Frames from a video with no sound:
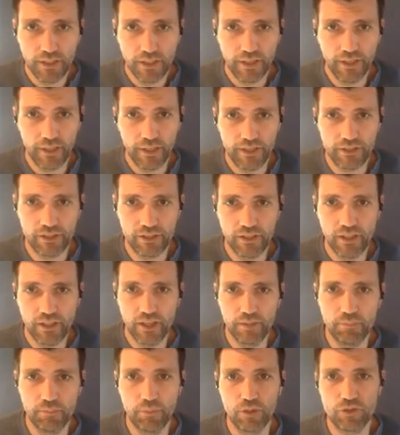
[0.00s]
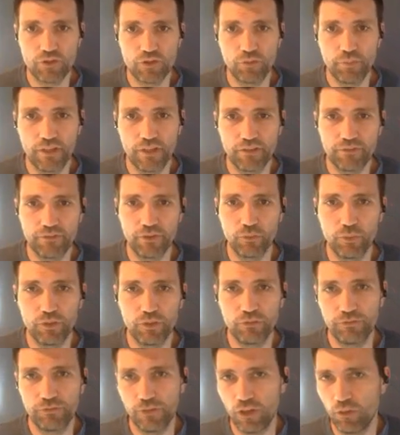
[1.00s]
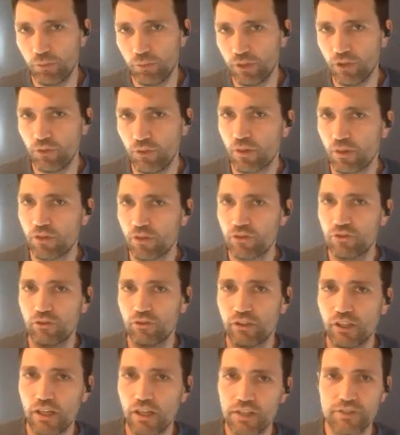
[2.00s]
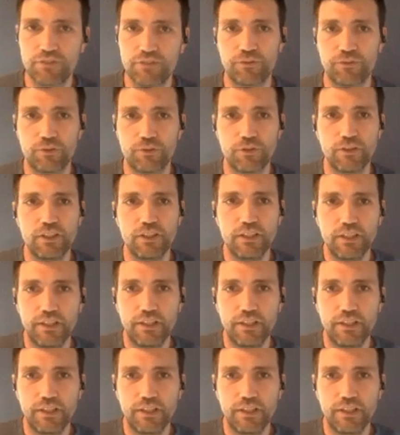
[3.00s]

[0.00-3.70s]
And marginal benefit will fall below marginal cost for